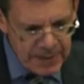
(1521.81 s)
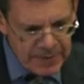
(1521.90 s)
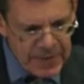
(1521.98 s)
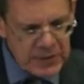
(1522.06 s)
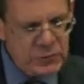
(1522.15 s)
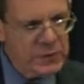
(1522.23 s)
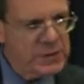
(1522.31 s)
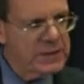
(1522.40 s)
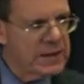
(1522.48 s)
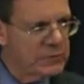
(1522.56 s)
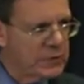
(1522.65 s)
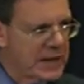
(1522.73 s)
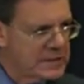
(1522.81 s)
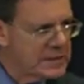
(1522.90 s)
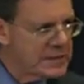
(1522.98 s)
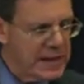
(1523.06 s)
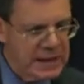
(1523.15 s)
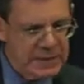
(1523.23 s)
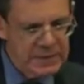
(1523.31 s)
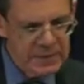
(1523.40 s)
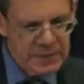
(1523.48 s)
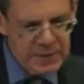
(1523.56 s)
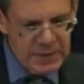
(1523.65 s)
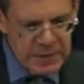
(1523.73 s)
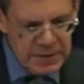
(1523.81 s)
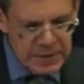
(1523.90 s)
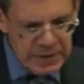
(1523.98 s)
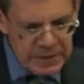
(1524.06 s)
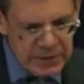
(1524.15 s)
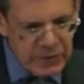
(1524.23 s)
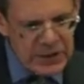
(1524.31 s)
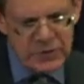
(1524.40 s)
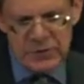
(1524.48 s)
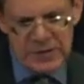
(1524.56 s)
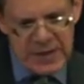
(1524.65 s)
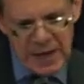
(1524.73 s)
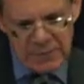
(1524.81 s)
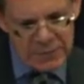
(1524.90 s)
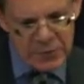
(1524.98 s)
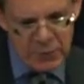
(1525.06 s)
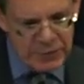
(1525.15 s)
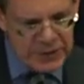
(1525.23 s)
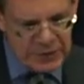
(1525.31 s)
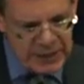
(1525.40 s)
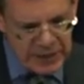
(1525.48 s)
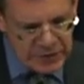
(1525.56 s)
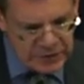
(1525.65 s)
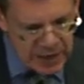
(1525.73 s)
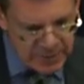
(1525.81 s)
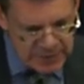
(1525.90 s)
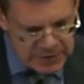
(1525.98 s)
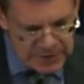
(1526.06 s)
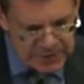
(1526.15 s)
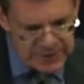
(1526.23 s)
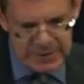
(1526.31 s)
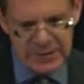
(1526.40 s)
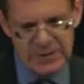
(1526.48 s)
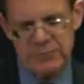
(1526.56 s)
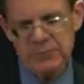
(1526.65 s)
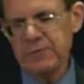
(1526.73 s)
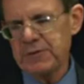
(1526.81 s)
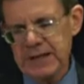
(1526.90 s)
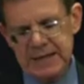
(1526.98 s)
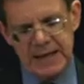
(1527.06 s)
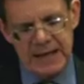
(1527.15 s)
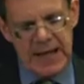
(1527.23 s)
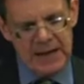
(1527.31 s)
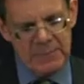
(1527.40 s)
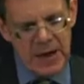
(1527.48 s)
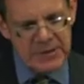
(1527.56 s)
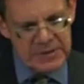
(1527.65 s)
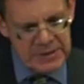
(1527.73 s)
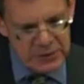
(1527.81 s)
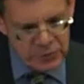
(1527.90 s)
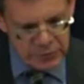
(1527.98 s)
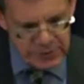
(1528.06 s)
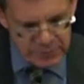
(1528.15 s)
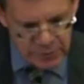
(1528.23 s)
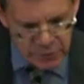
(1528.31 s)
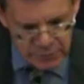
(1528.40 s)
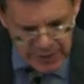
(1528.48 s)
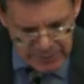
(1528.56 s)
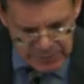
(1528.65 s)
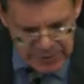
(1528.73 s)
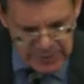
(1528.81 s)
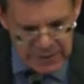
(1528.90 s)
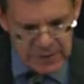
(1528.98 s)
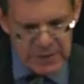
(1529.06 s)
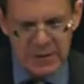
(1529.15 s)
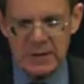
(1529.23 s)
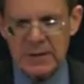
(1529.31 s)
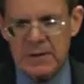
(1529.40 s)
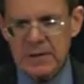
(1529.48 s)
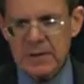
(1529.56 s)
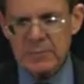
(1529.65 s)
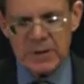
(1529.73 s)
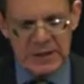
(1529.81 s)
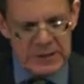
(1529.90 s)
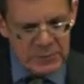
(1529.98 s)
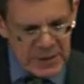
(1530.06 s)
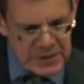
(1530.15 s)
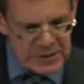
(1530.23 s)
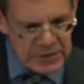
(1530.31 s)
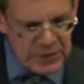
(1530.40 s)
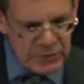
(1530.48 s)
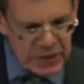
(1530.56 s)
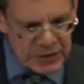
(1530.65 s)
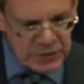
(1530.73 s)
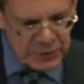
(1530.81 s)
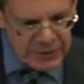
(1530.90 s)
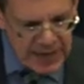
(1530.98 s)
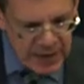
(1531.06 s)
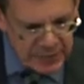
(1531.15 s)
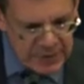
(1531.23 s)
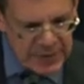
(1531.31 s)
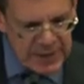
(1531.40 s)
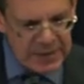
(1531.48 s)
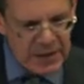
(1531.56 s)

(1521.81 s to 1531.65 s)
and that's where the level has stayed. Congressional staff have told education lobbyists that this doesn't reflect any animosity toward the programs, but expresses congressional doubt that they